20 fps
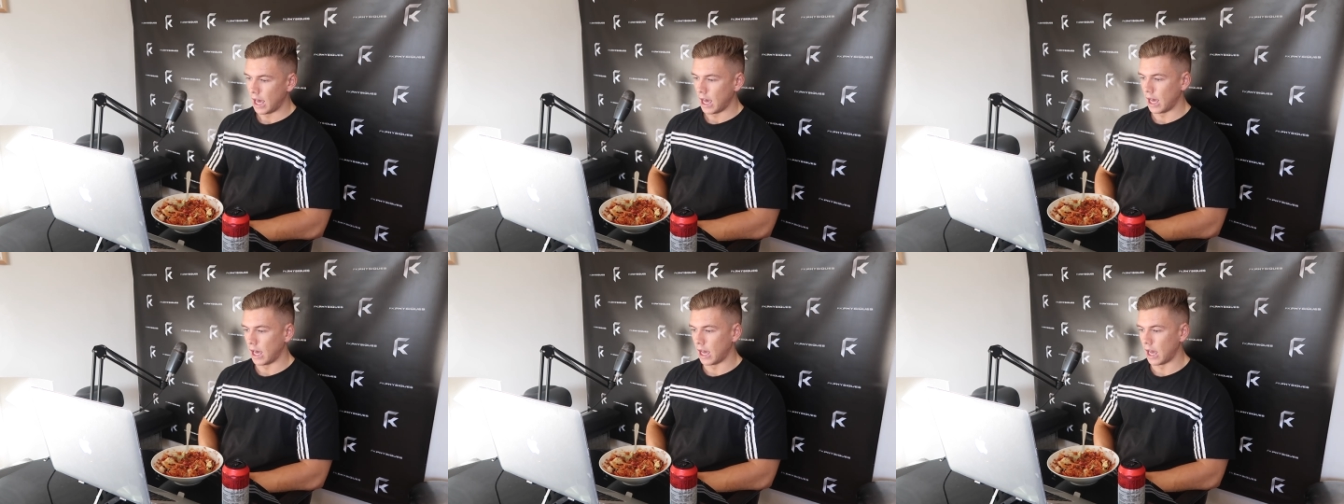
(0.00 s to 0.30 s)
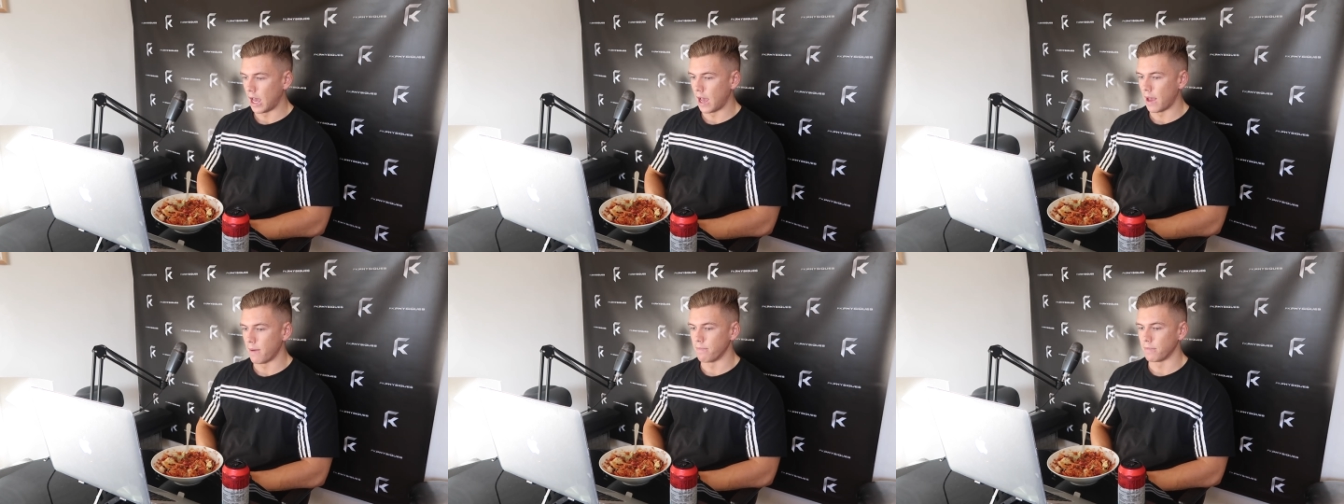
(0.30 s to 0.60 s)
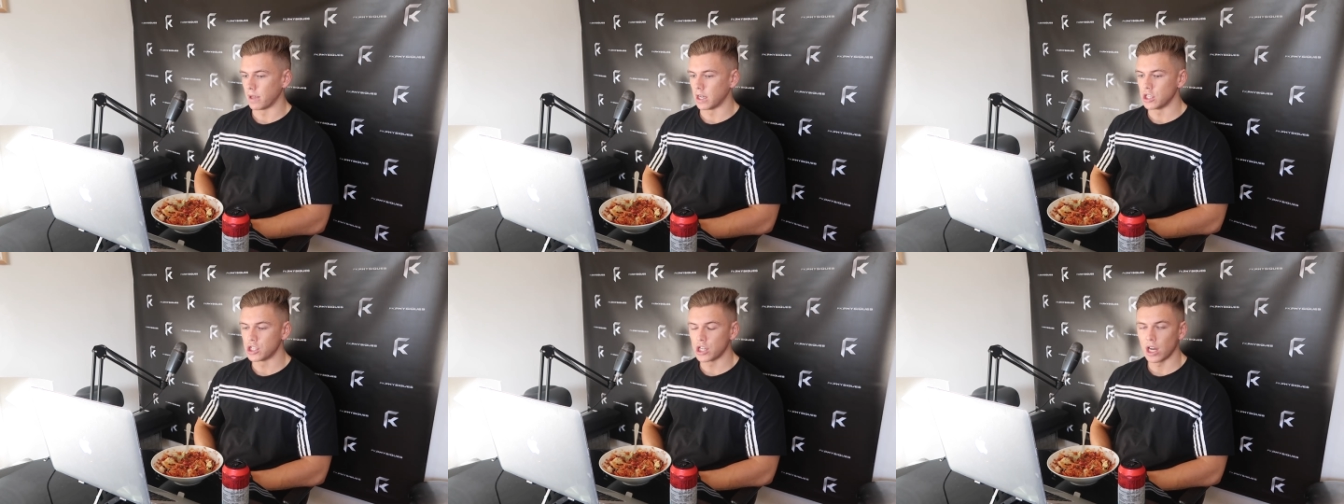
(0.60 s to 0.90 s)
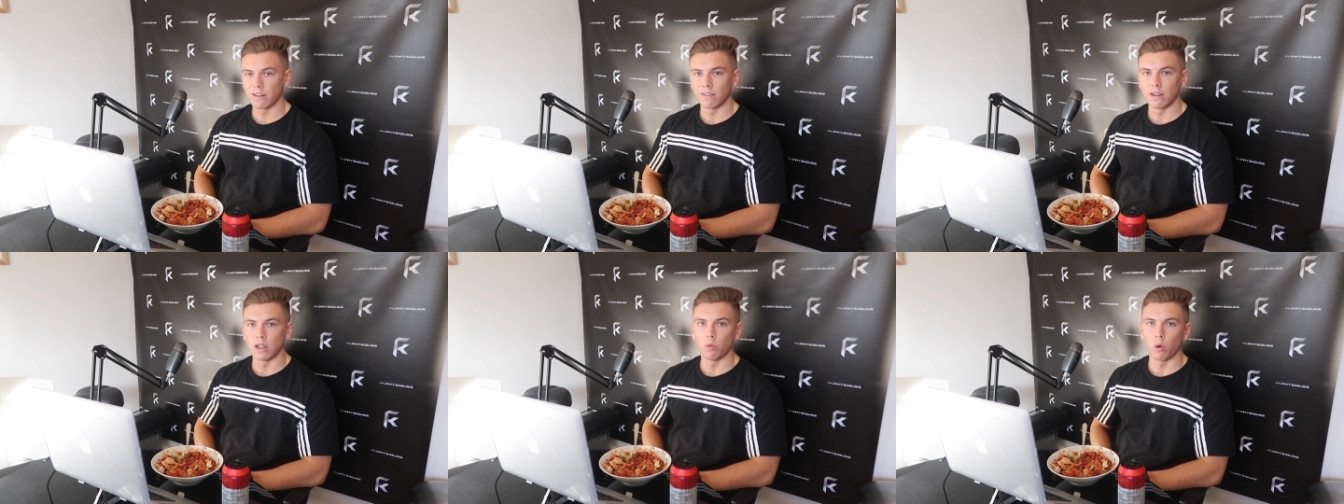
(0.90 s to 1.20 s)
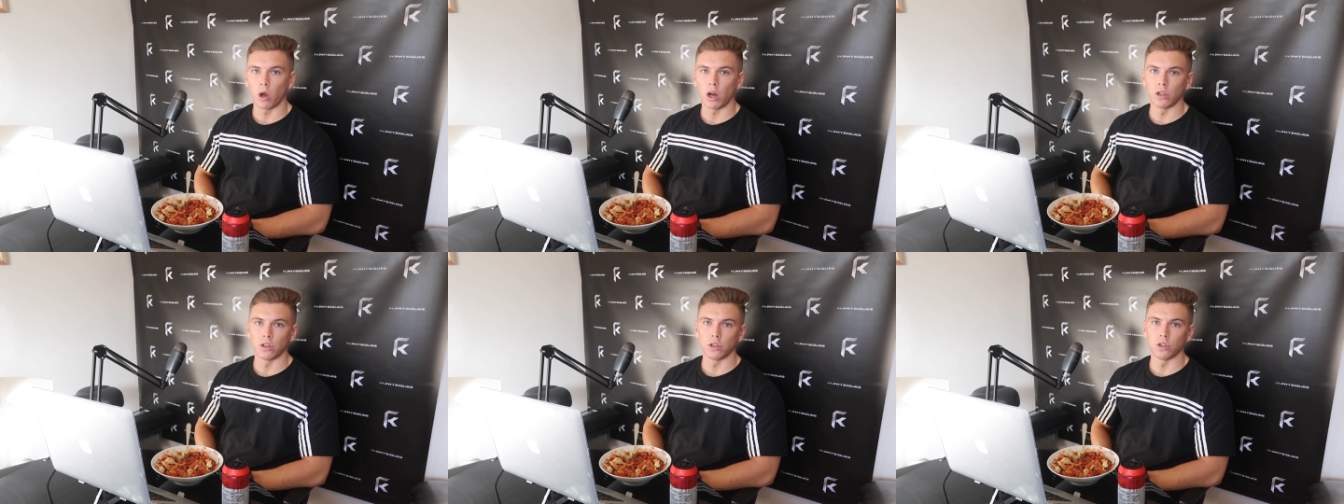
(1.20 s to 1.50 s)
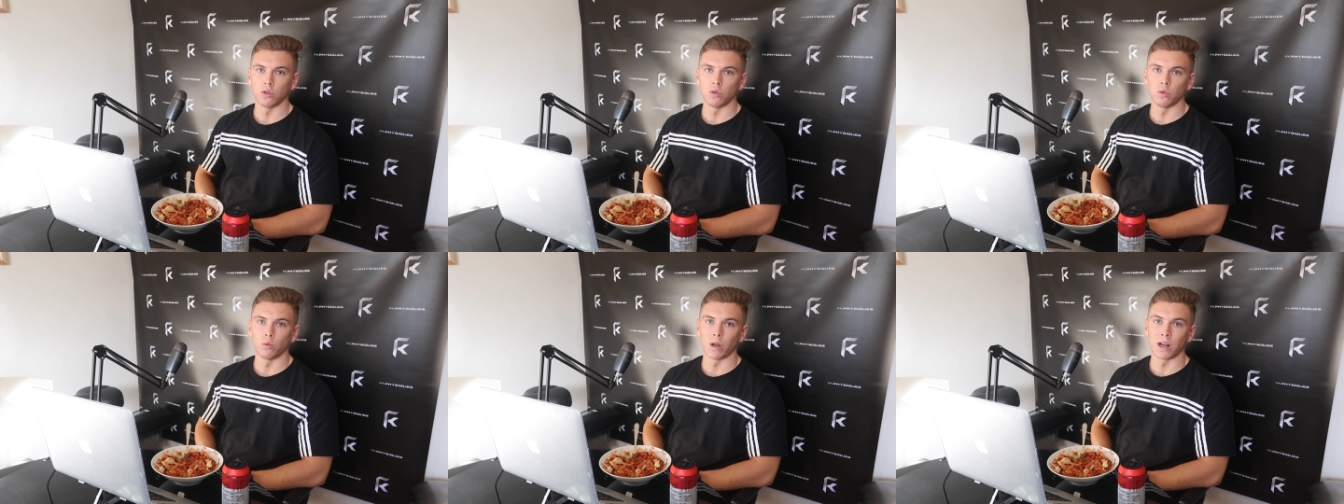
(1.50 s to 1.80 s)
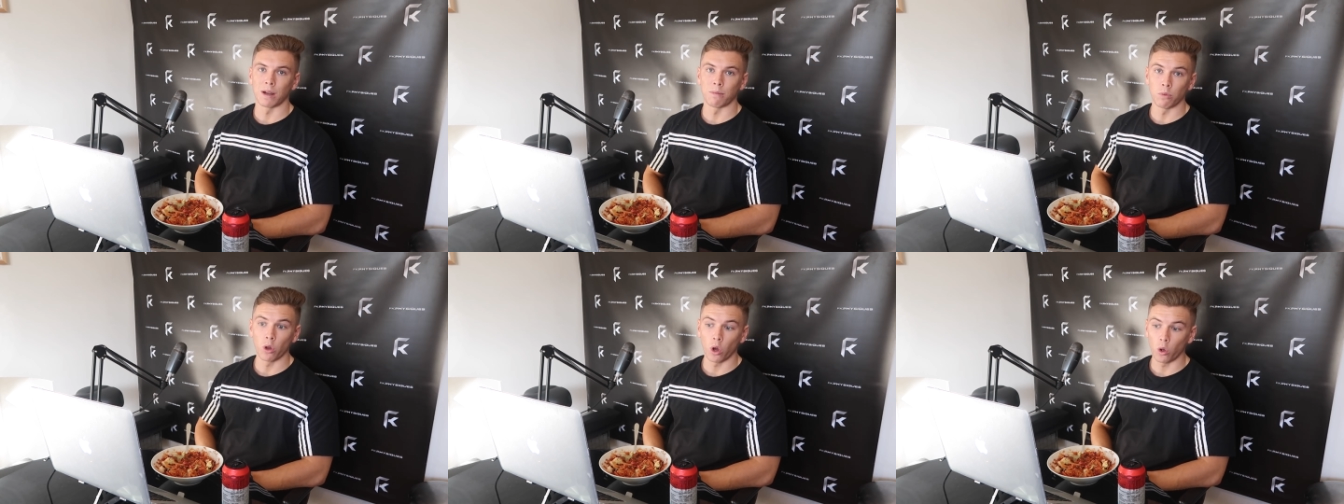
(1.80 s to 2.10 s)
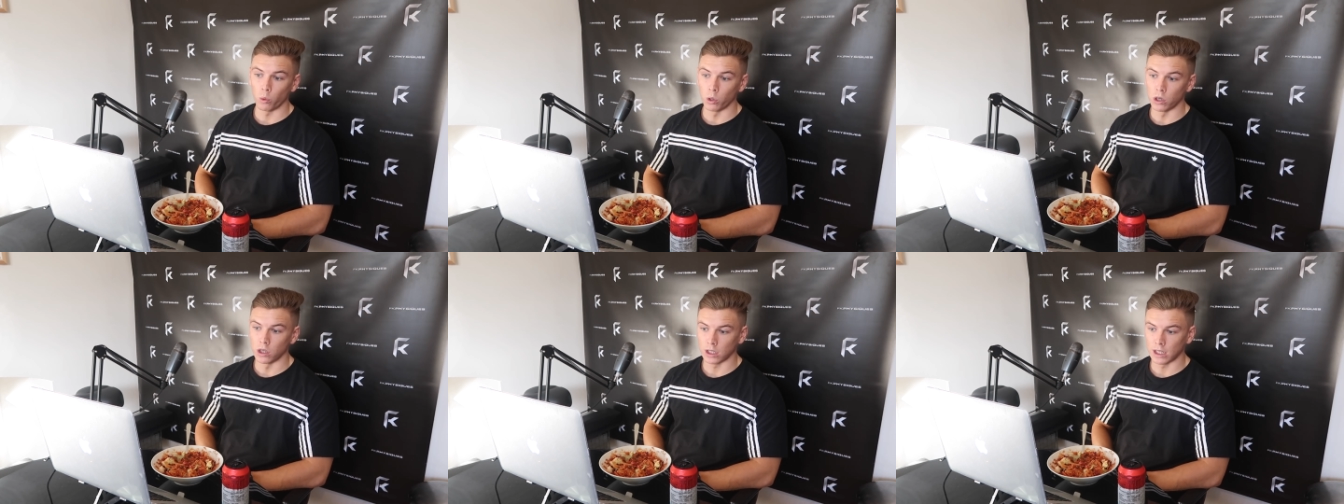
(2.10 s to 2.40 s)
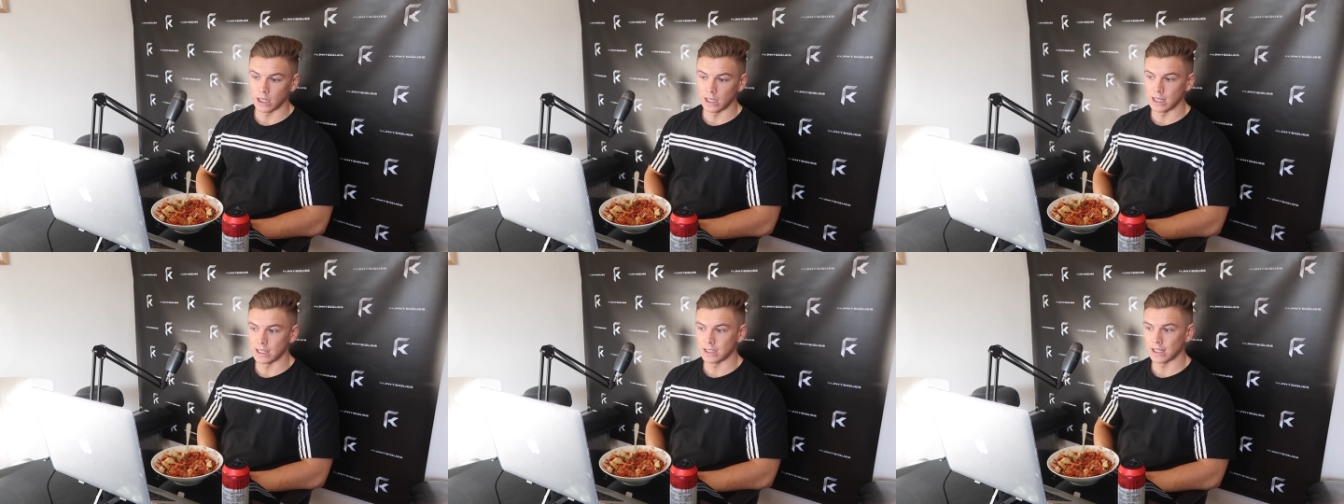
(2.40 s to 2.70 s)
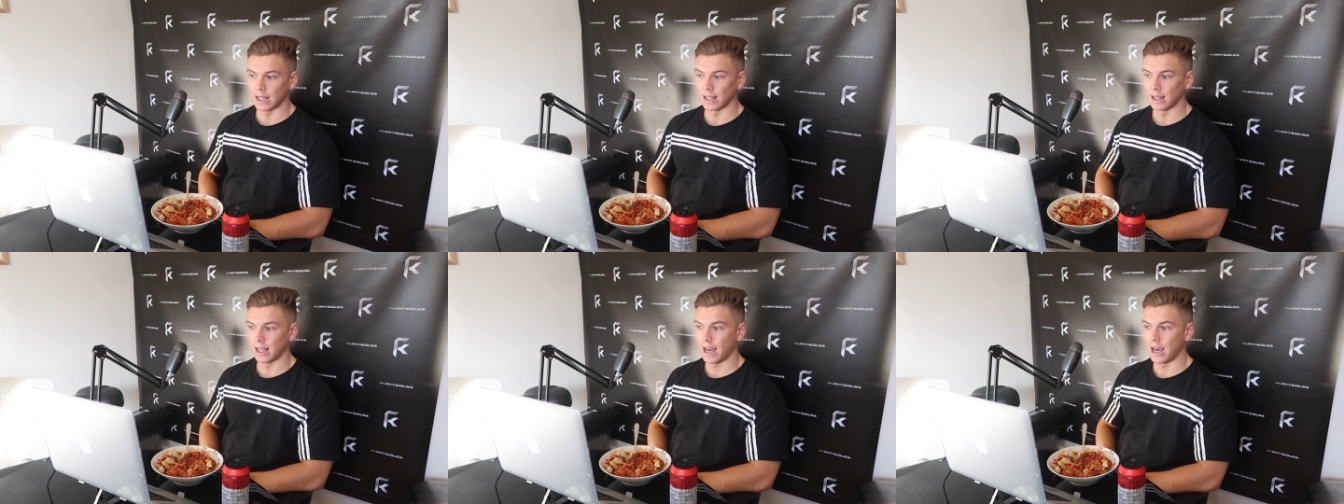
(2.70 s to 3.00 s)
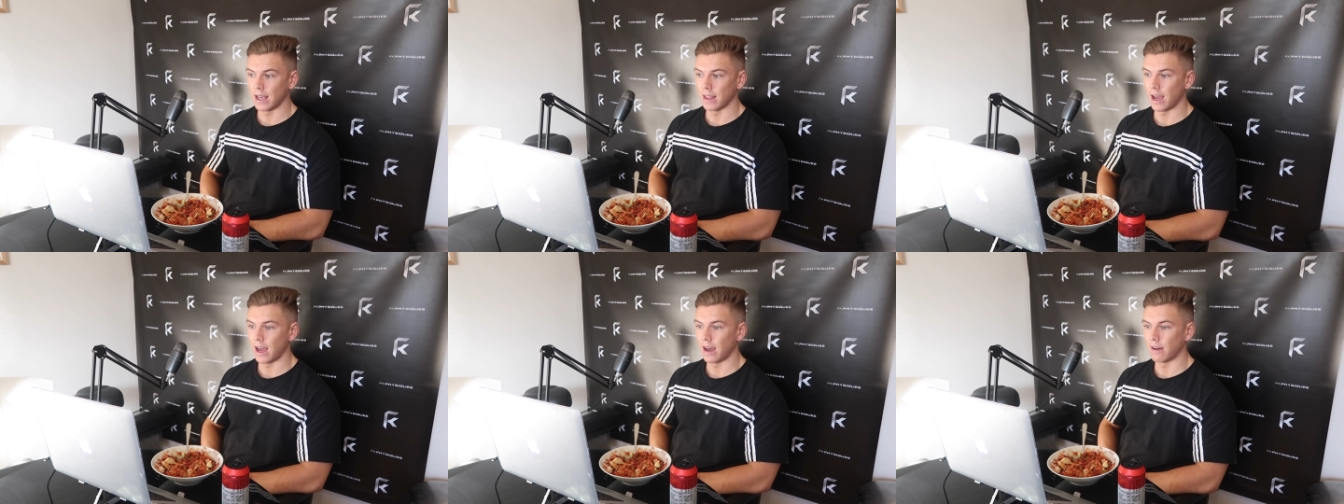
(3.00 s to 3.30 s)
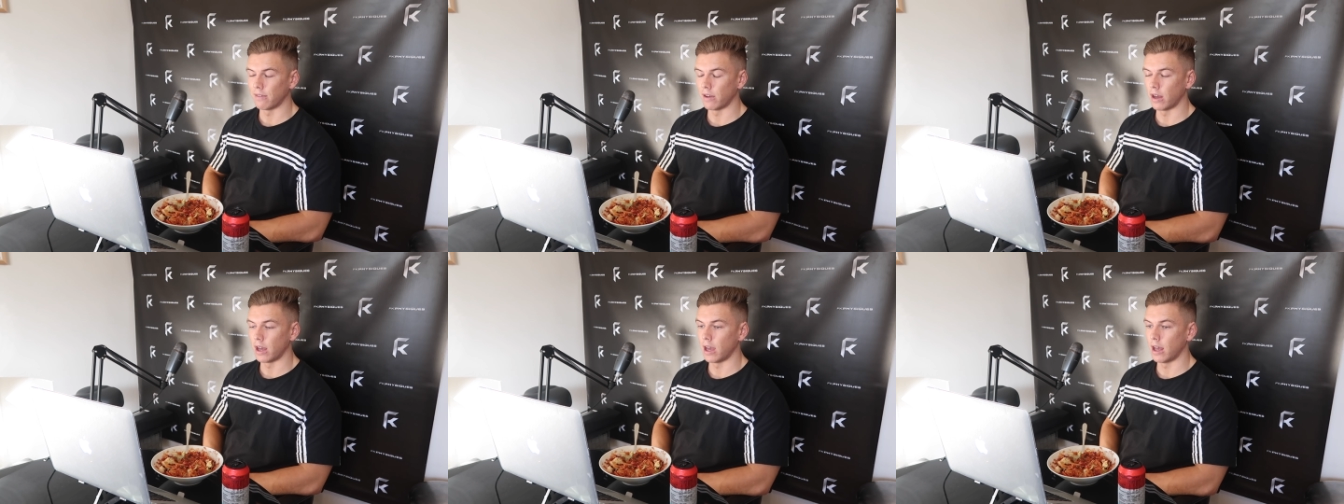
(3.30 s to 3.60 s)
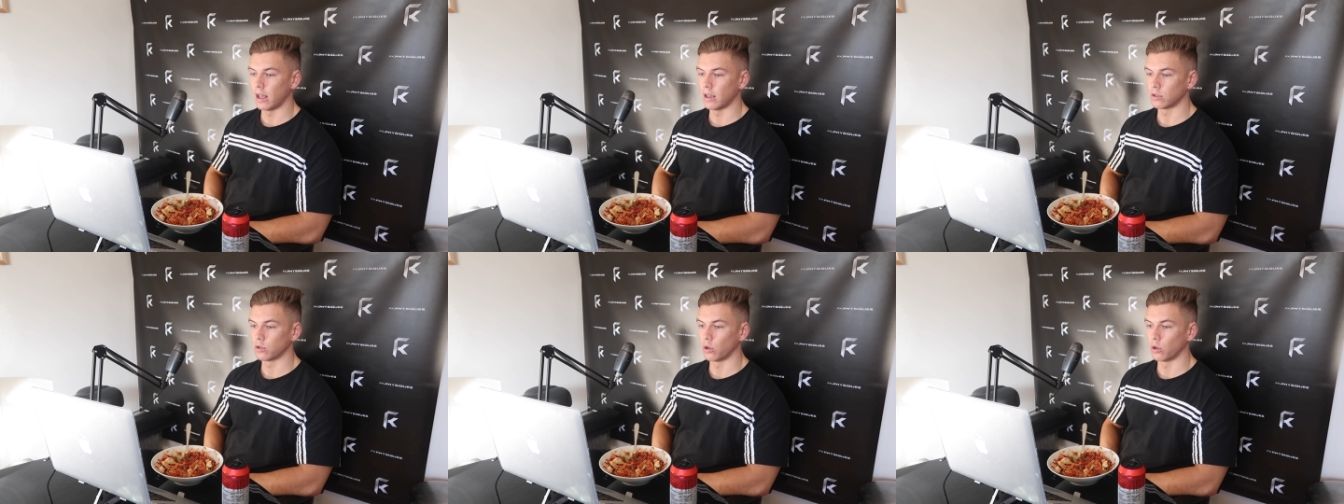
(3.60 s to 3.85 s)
And generally what I'll do when I'm not working is I'll either have a